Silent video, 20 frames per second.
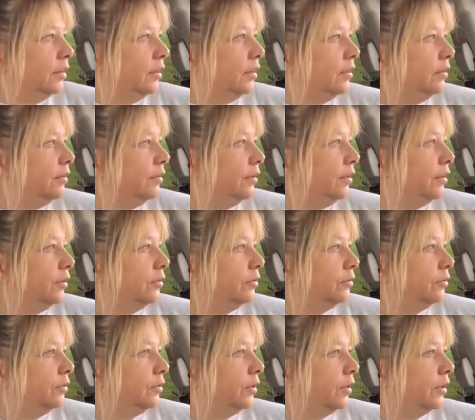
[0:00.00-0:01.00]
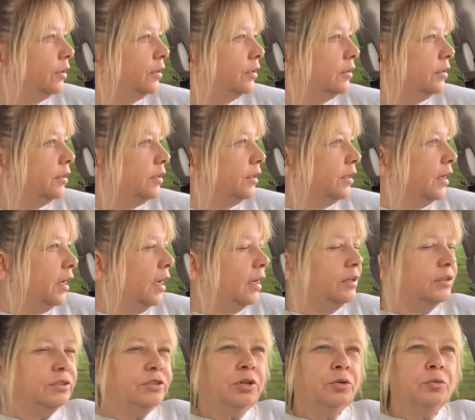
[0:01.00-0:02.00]
I don't know. I
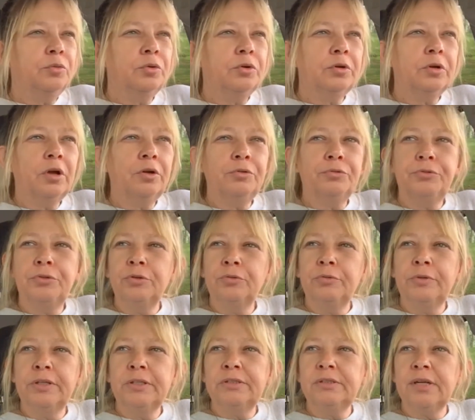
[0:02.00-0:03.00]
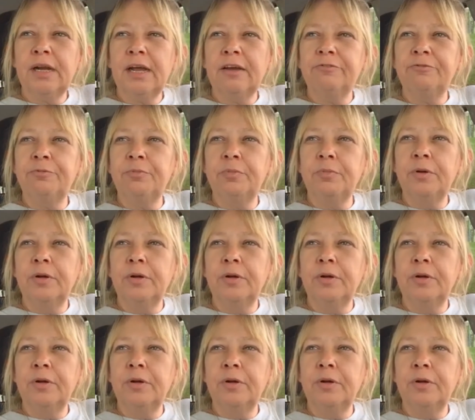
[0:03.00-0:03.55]
just don't want to go through this life